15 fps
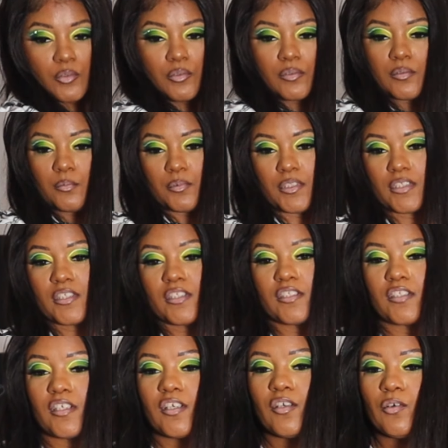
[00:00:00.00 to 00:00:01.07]
Ooh, this is
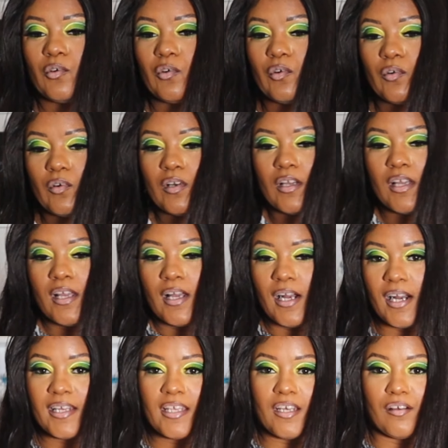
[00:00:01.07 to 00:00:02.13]
cute.
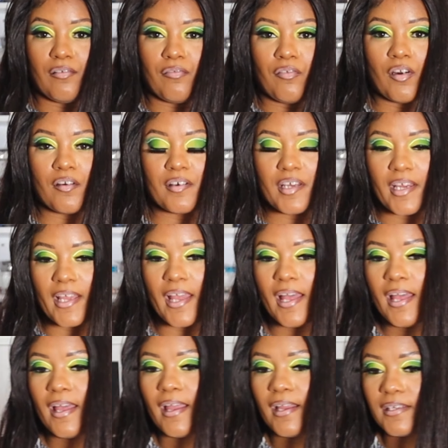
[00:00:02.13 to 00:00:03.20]
I need a furry
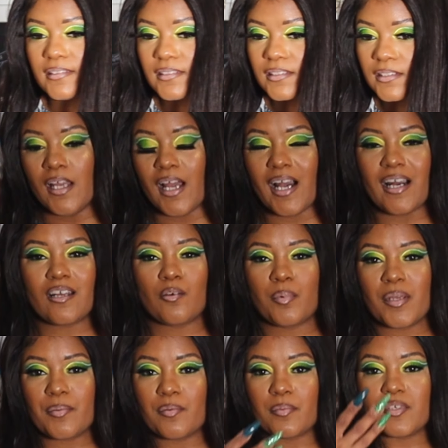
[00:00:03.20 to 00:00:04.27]
hat. How do
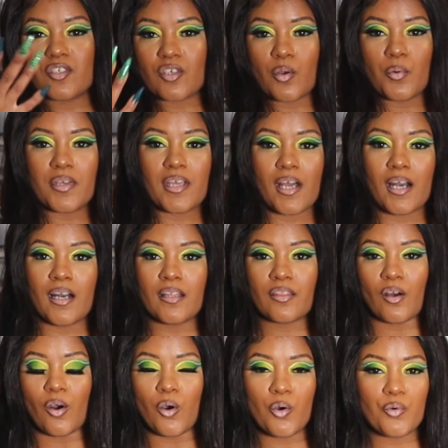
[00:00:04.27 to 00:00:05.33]
people be showing y'all
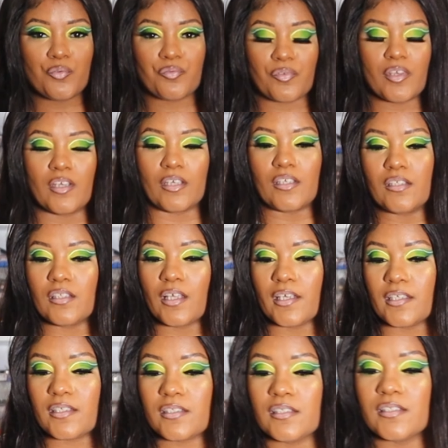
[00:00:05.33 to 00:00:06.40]
the whole fit,
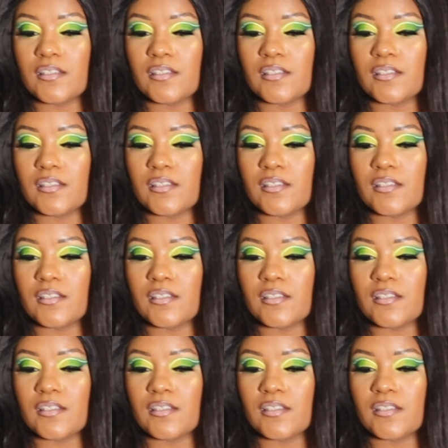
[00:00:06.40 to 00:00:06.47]
like,